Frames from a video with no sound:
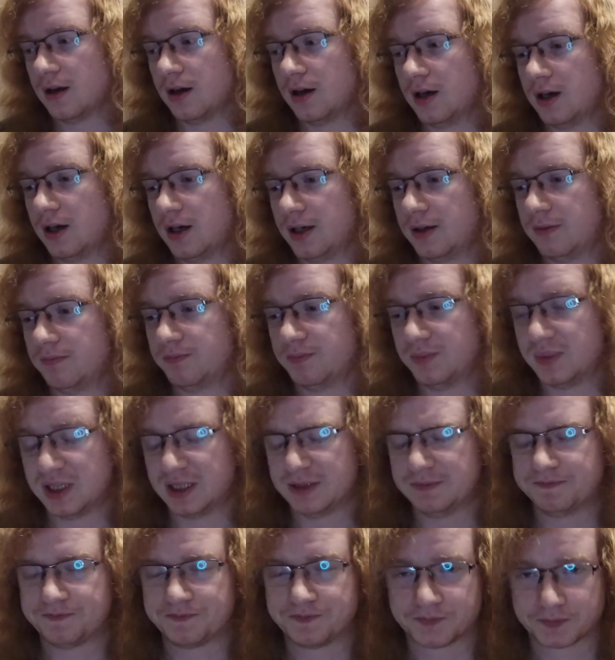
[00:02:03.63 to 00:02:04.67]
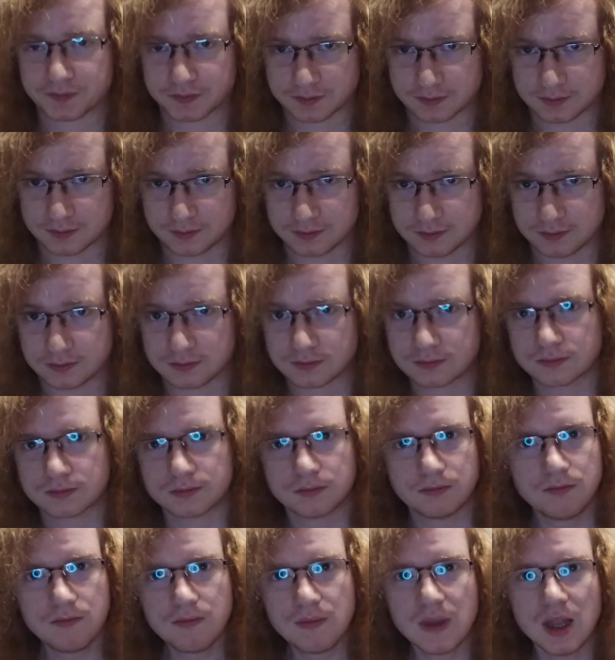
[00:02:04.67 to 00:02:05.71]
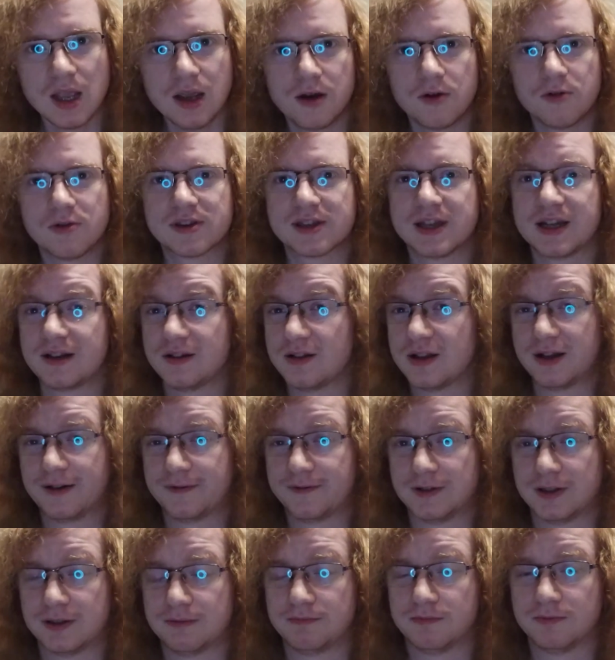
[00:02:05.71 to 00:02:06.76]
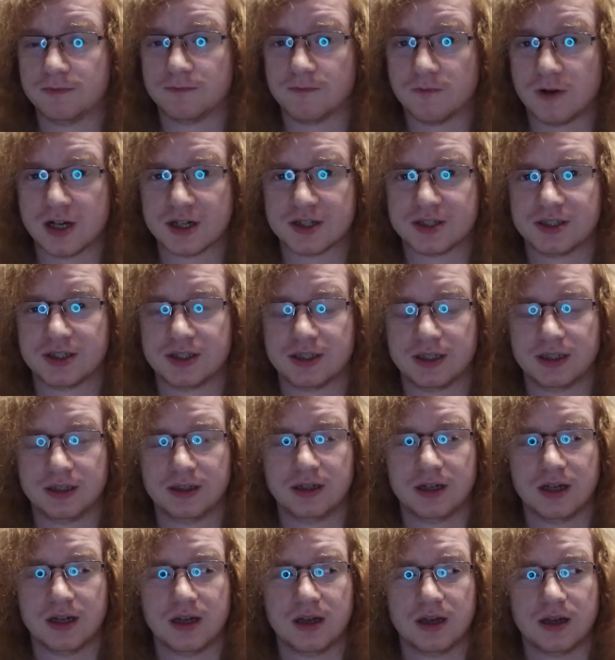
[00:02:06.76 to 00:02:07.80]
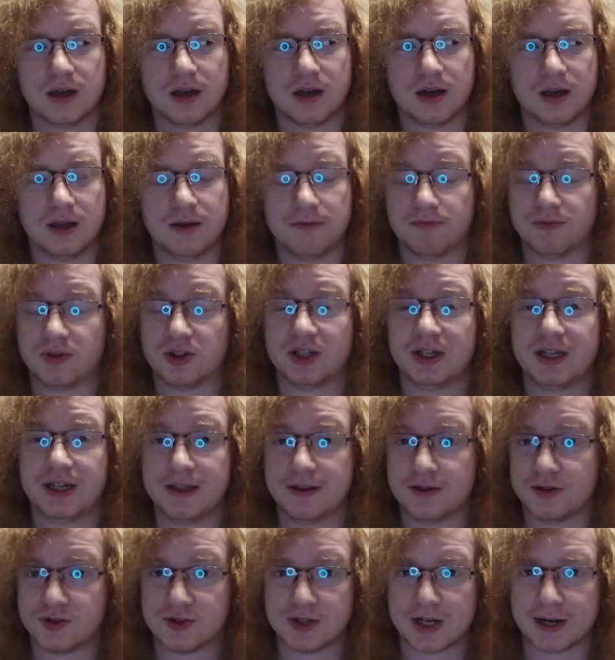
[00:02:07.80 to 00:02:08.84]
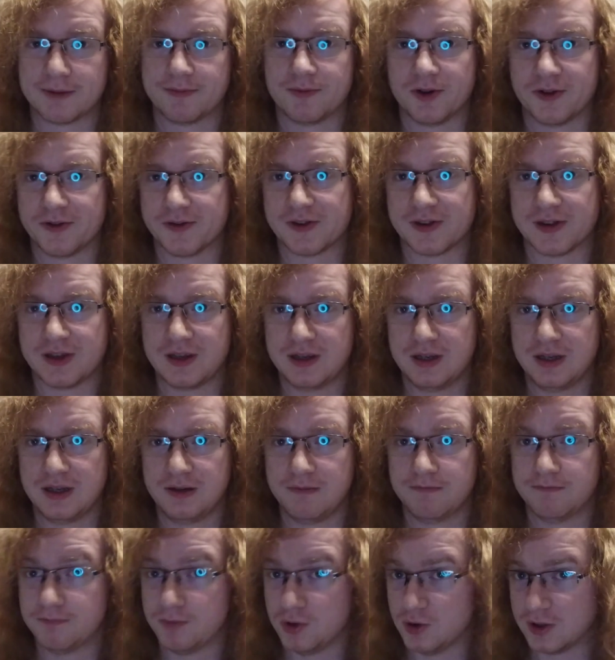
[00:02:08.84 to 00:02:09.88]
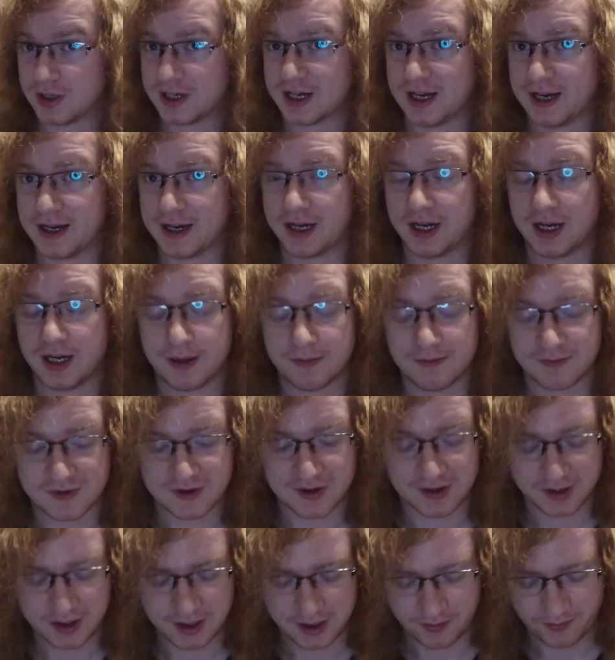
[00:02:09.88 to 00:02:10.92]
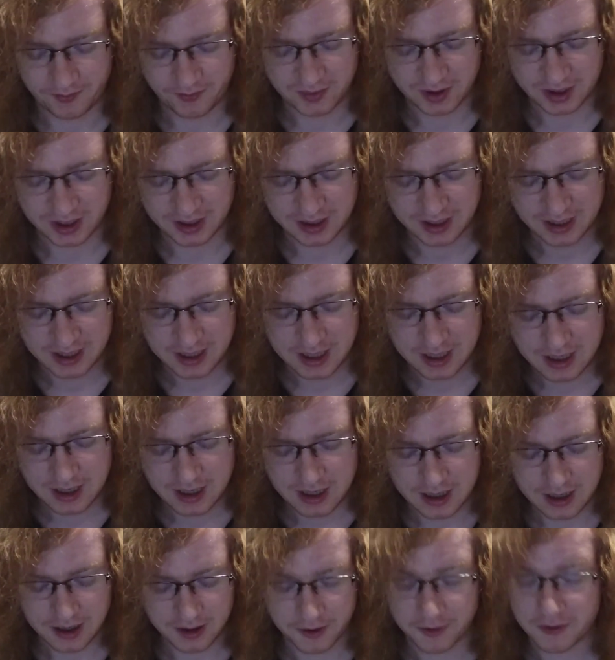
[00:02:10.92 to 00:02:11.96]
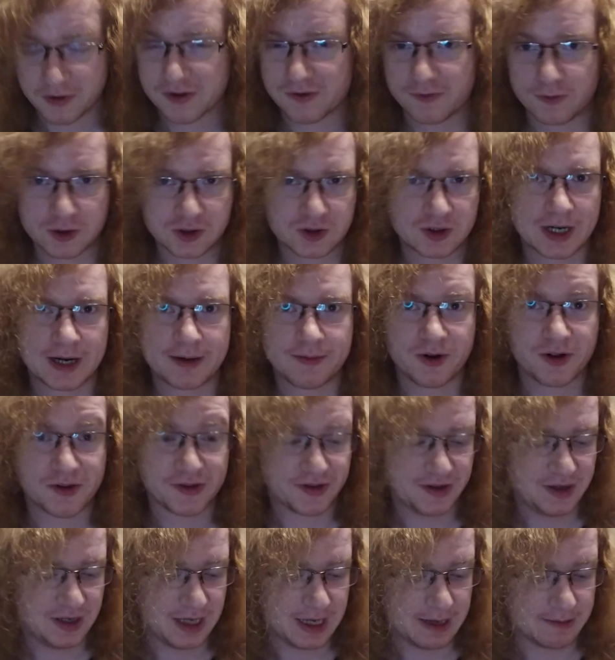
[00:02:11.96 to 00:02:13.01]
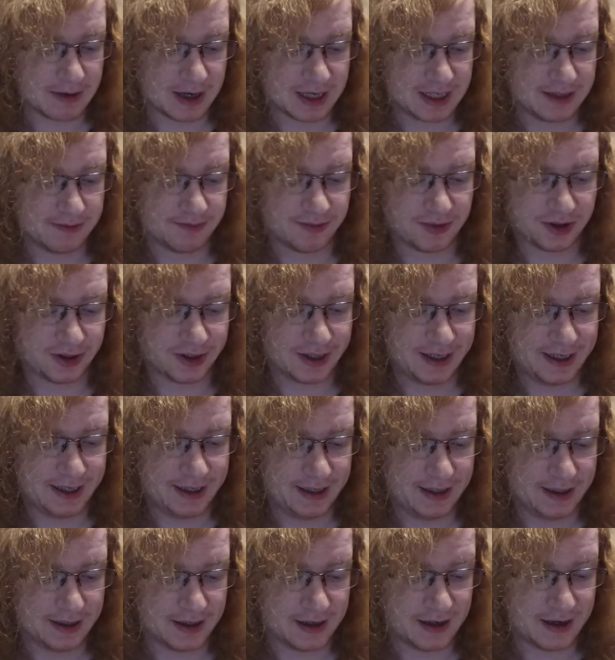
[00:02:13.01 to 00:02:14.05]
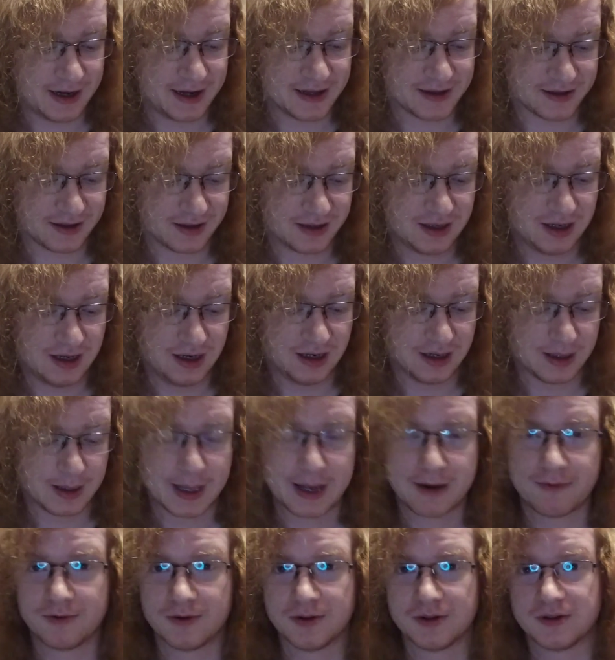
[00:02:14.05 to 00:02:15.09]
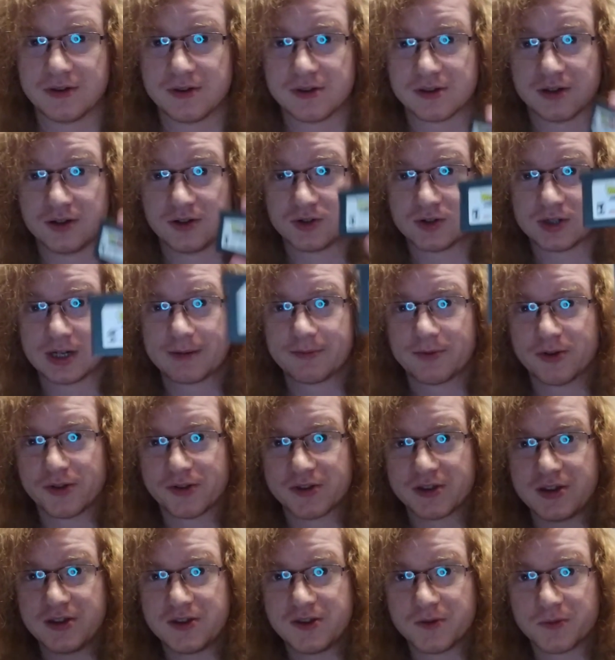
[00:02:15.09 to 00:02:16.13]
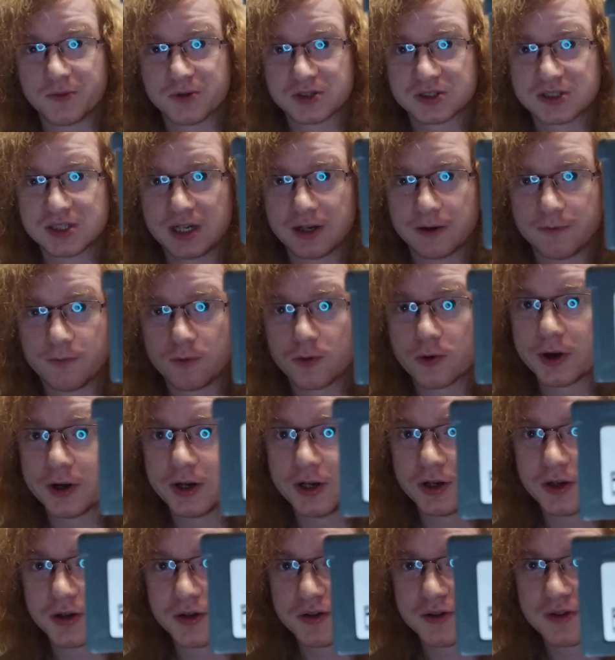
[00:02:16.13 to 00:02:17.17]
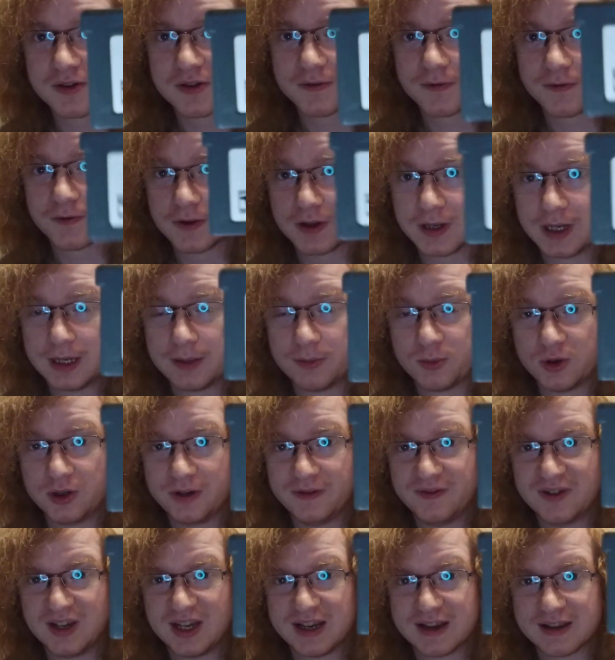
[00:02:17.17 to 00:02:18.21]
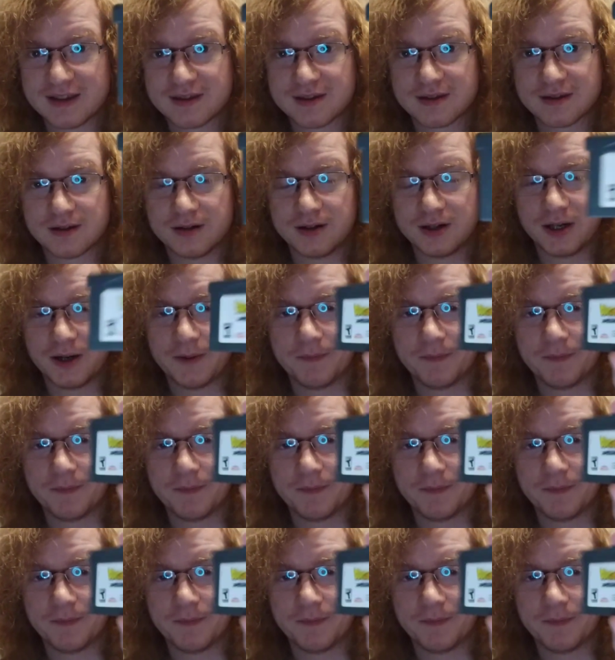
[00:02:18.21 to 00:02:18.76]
But I always had a lot of fun watching him play the Dragon Ball Z Budokai games. But there was one Dragon Ball Z game I did play as a kid, and that was Dragon Ball Z Supersonic Warriors for the Game Boy Advance.